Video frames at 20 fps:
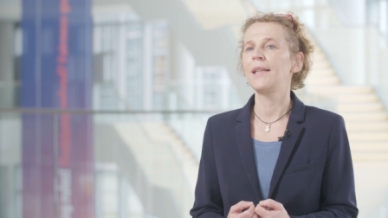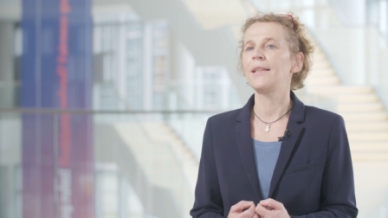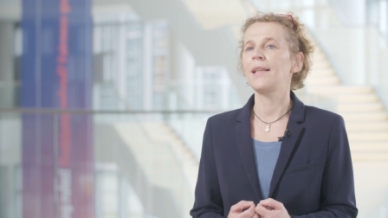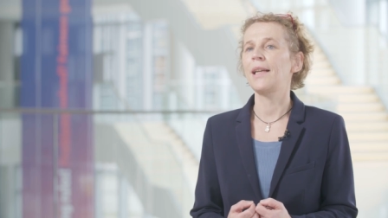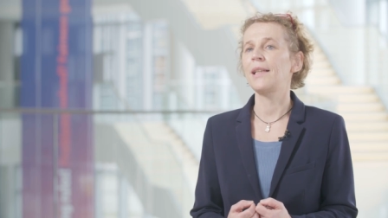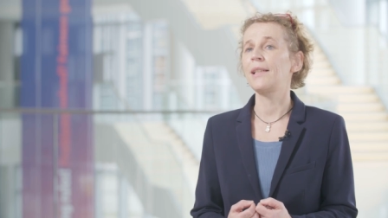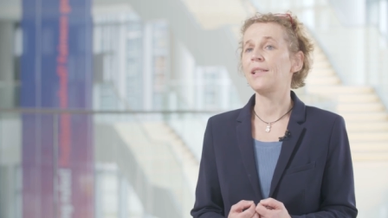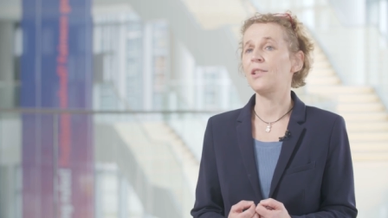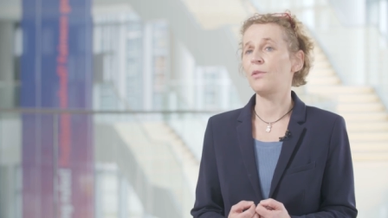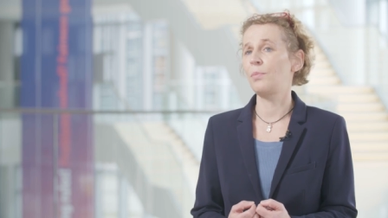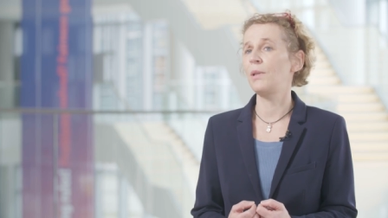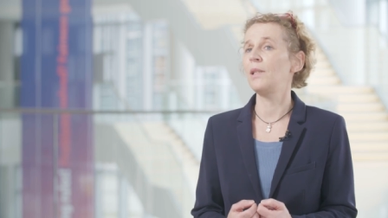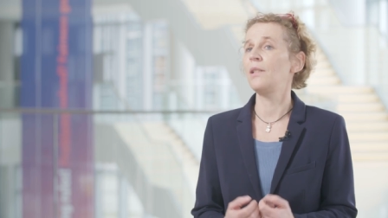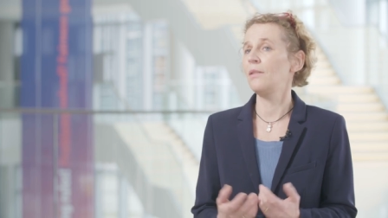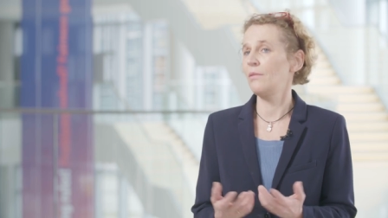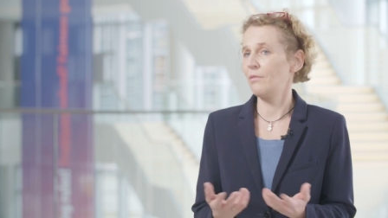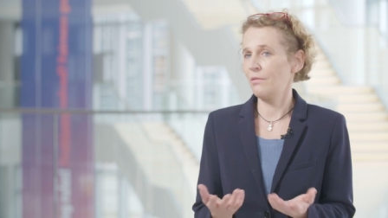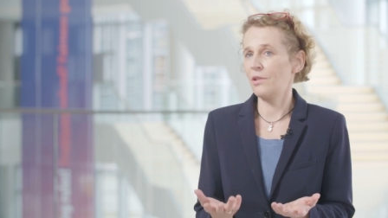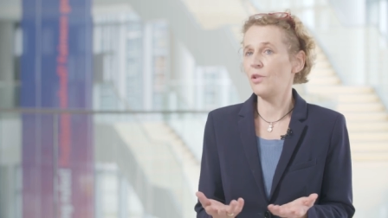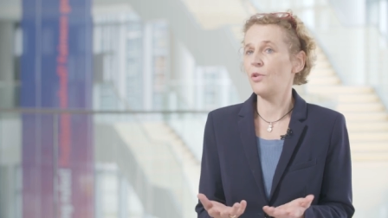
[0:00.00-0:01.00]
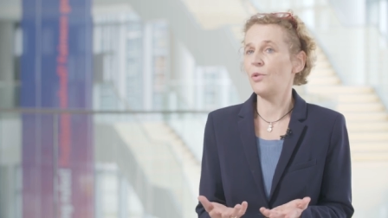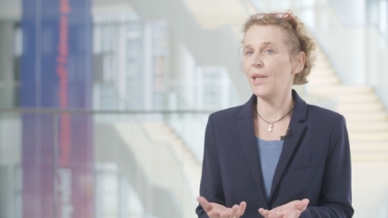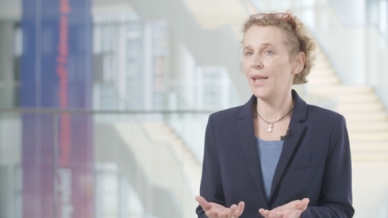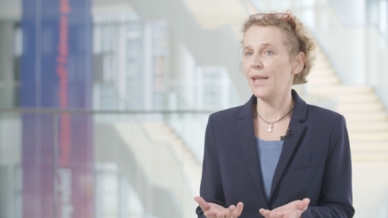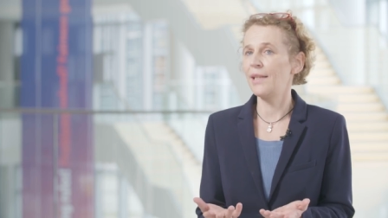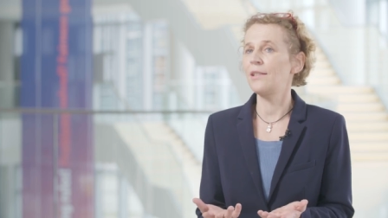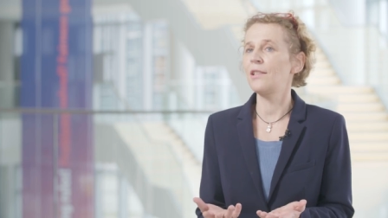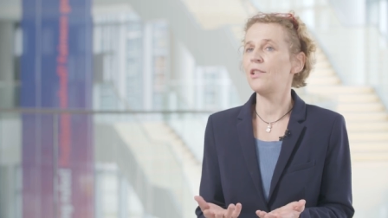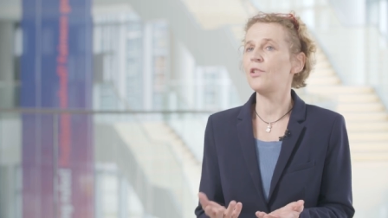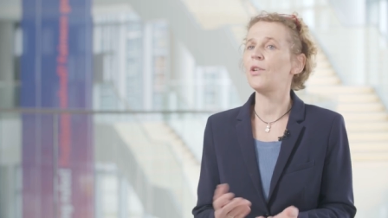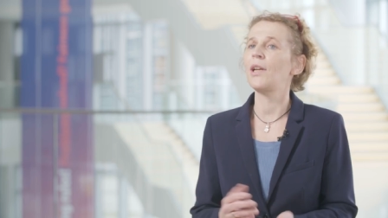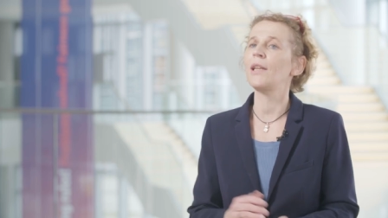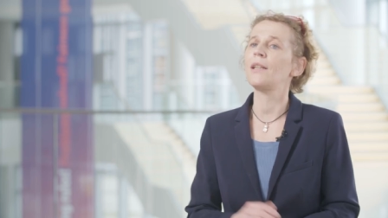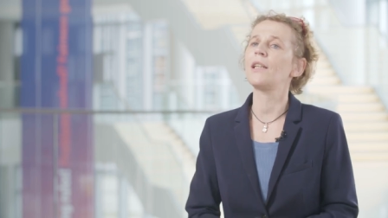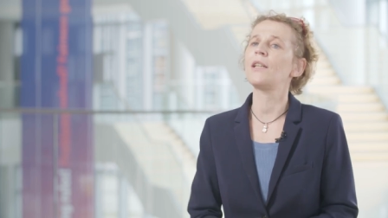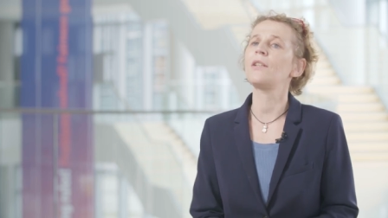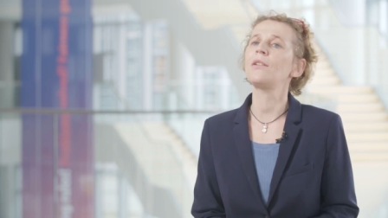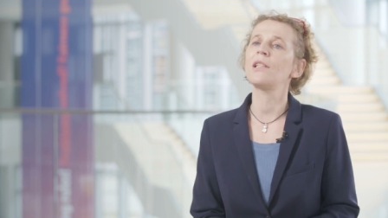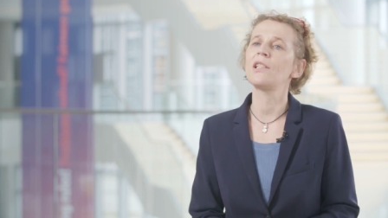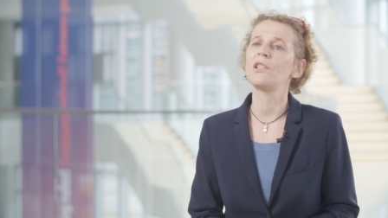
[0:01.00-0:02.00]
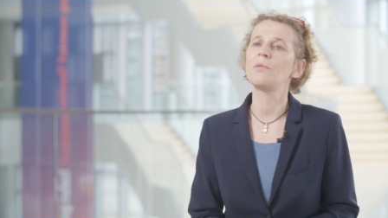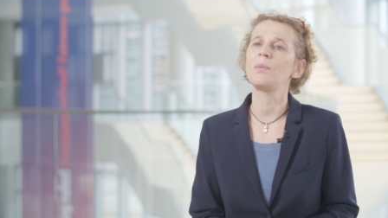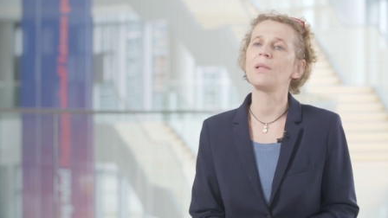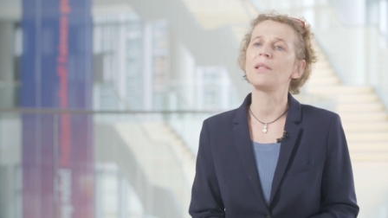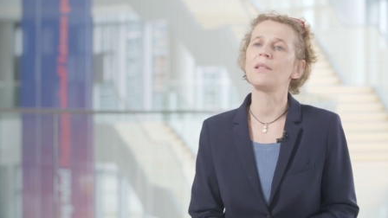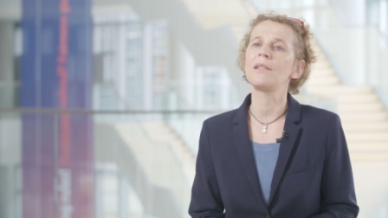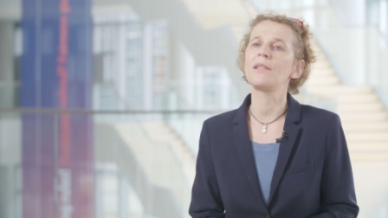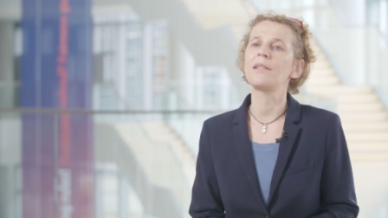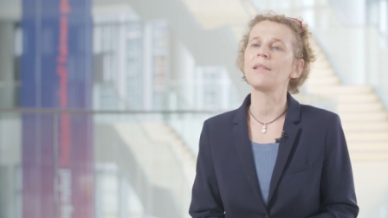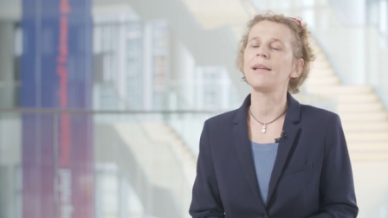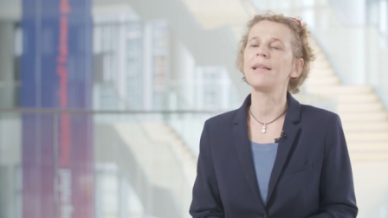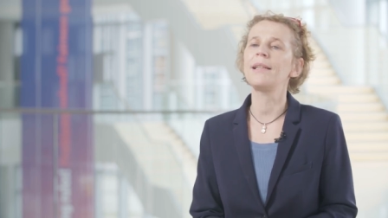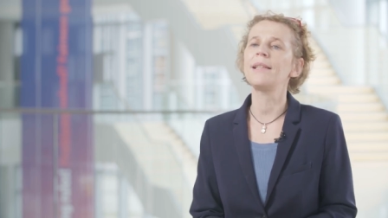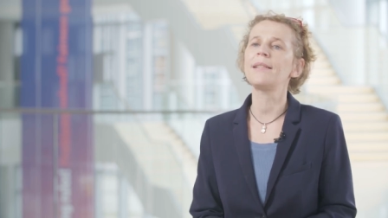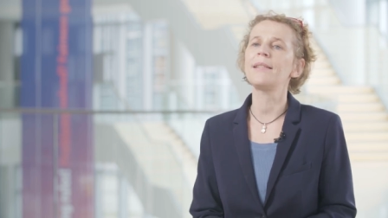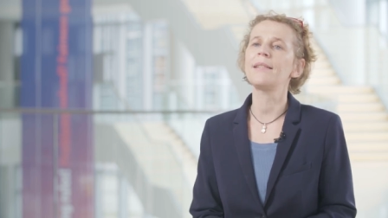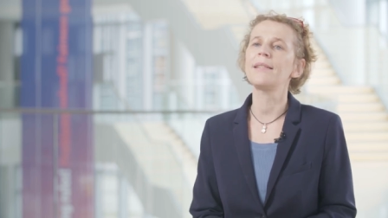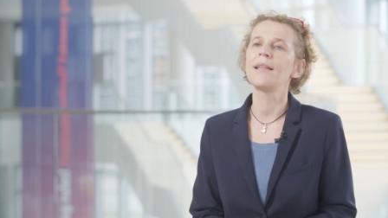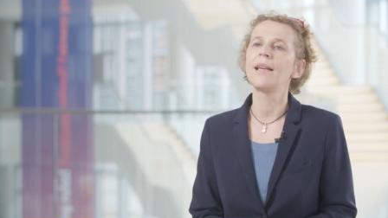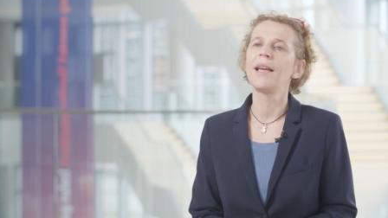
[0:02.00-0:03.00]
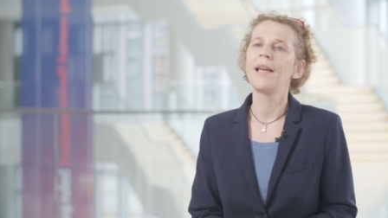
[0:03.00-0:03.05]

that has been created right now, it's been decided,